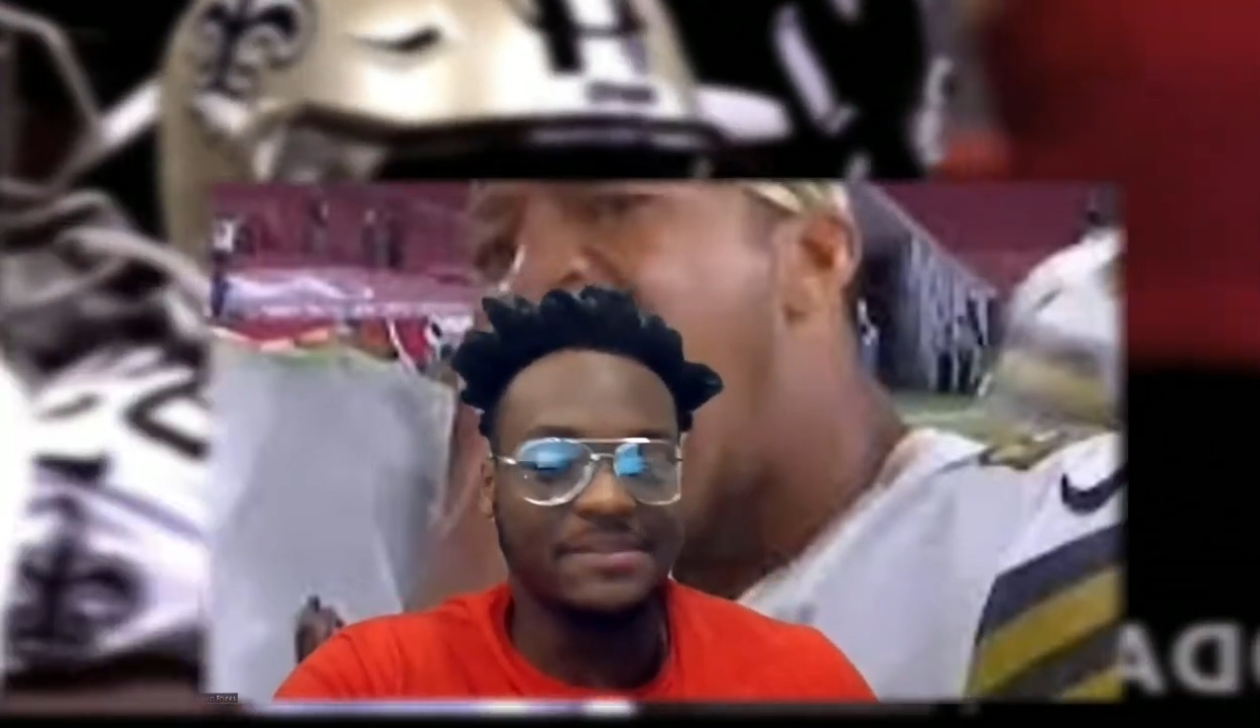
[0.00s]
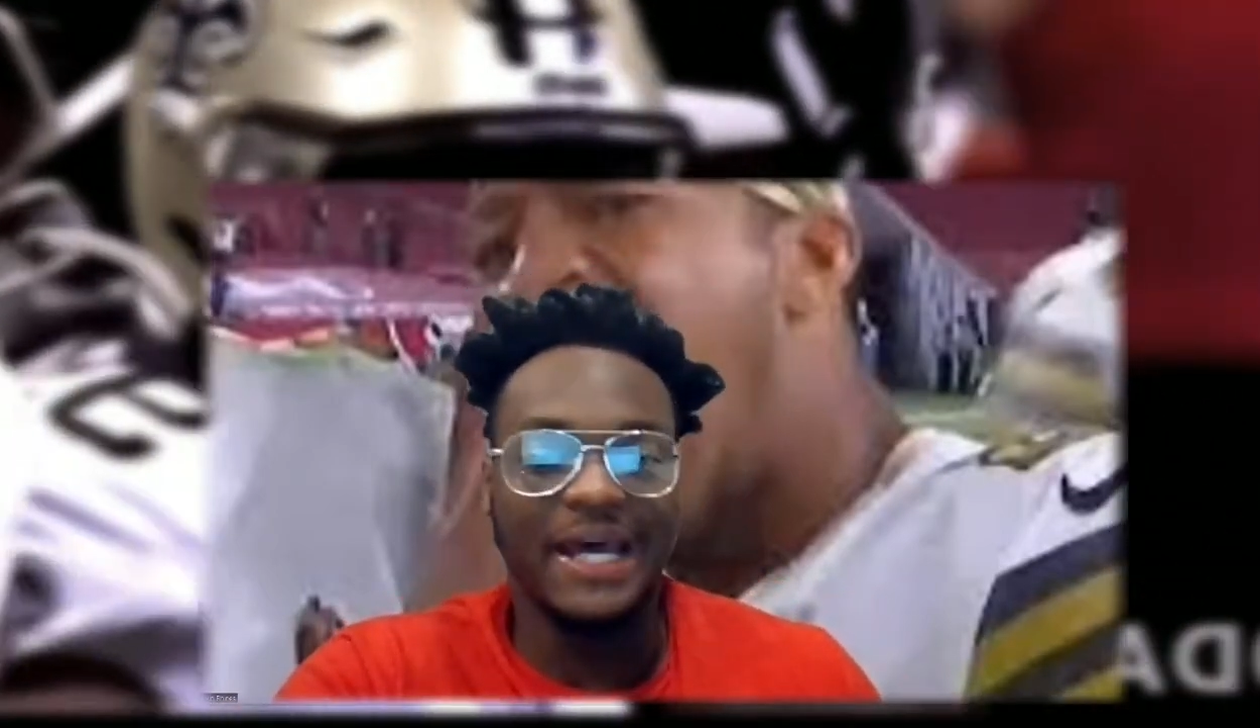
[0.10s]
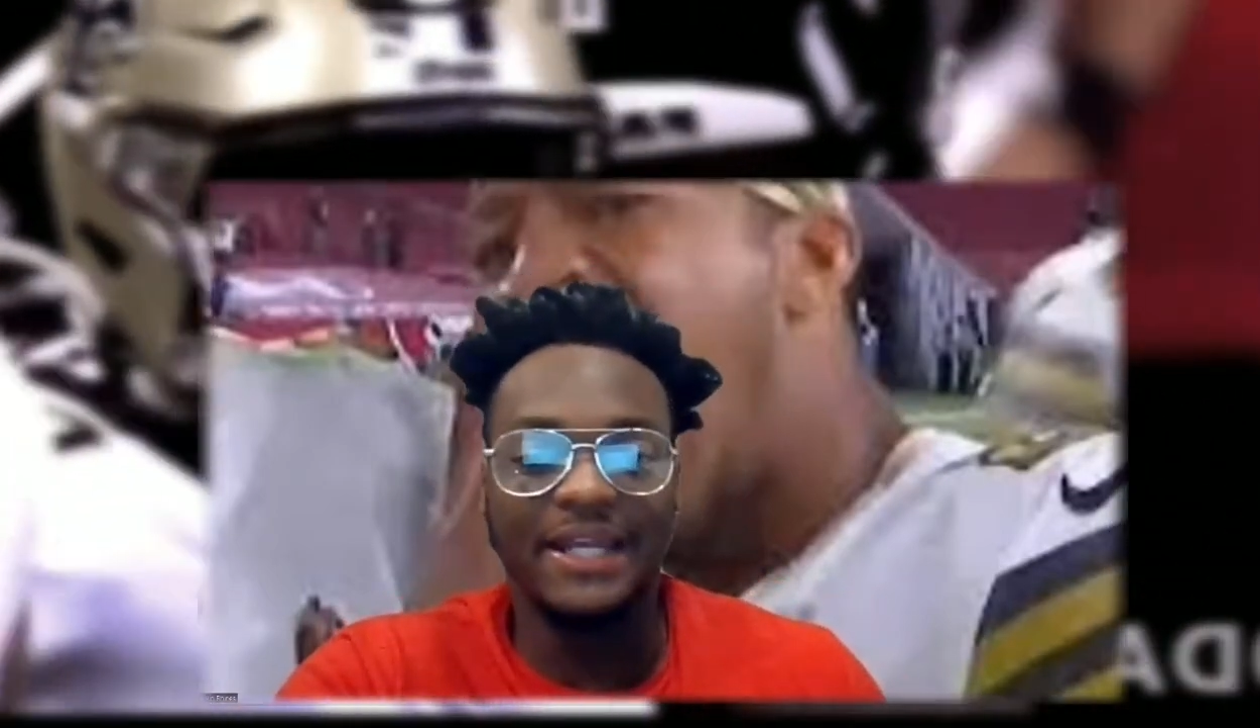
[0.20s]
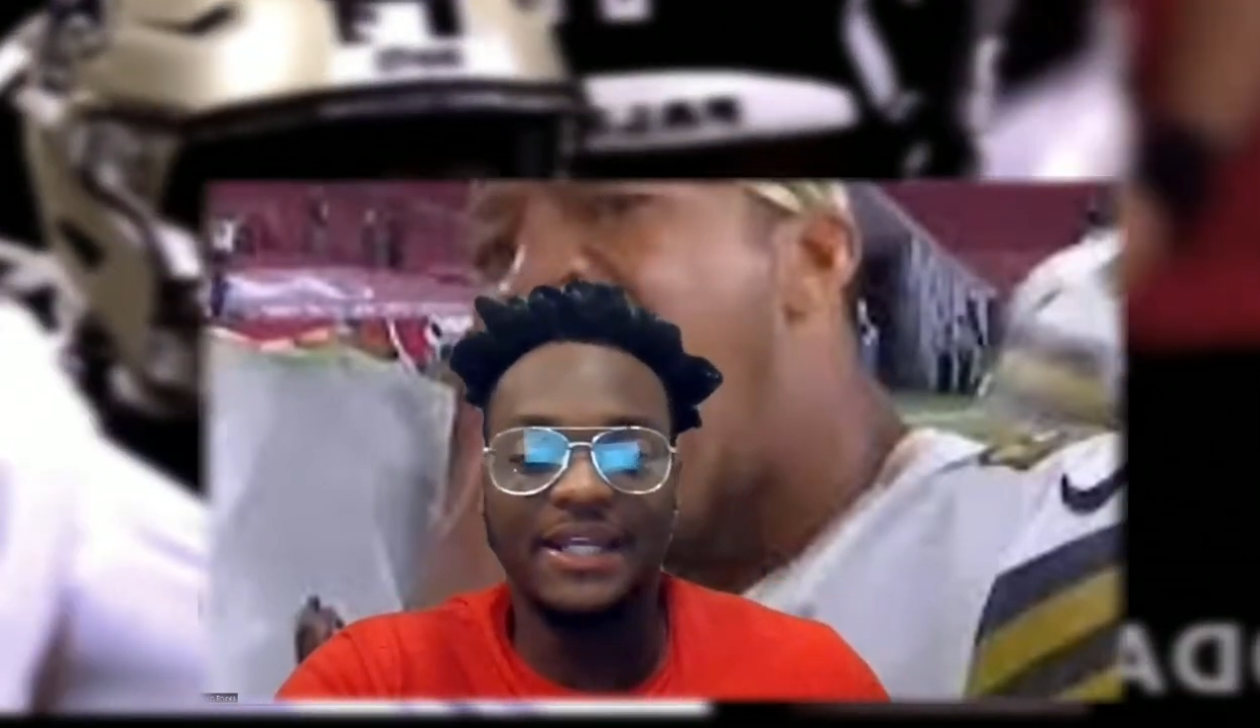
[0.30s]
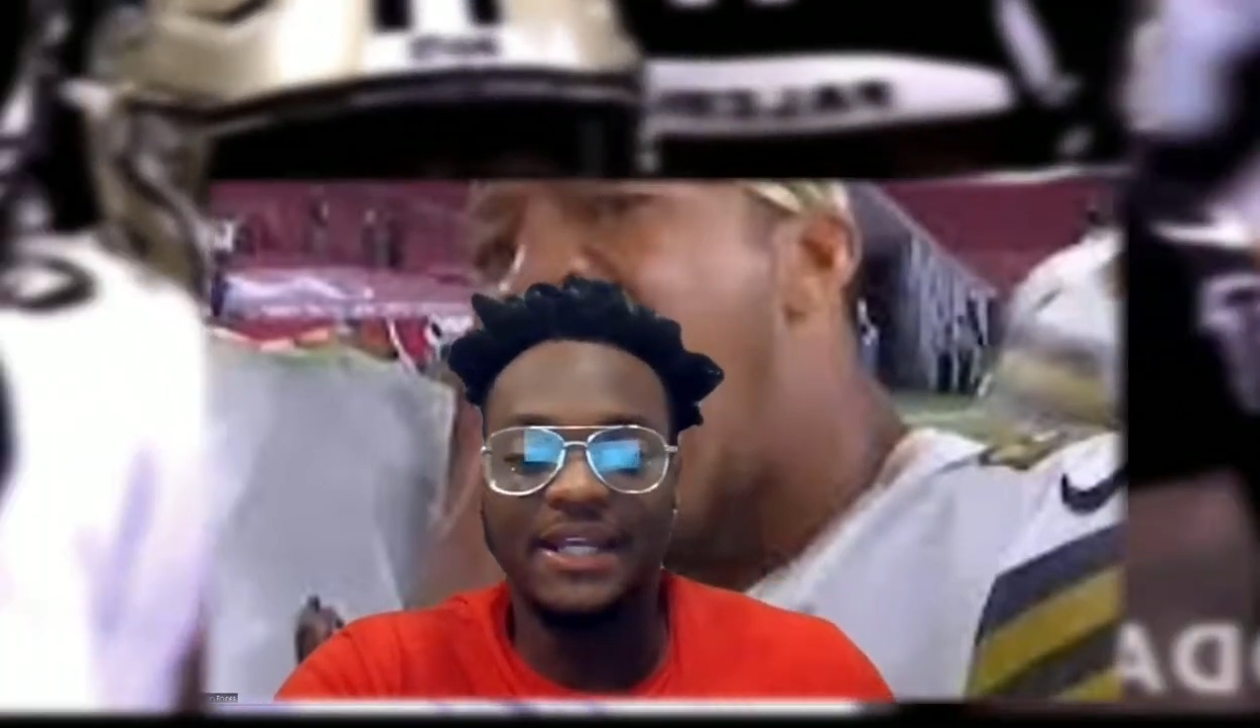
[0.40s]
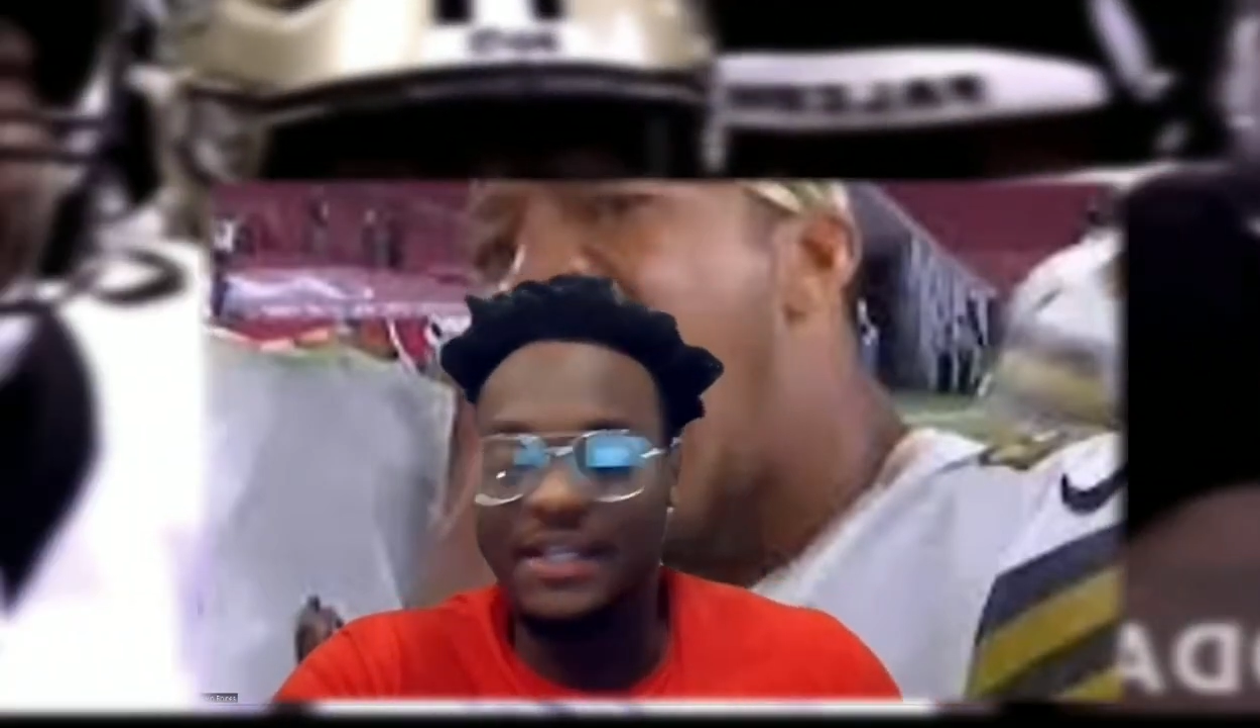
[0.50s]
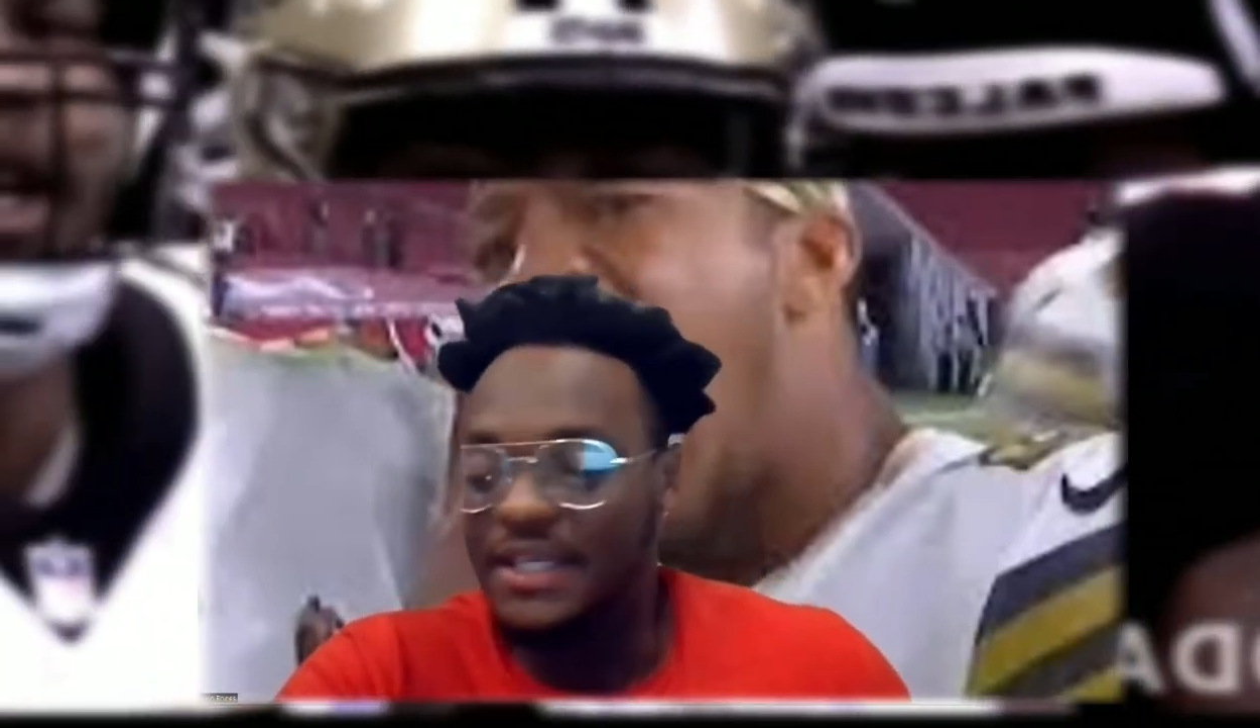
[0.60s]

tight end,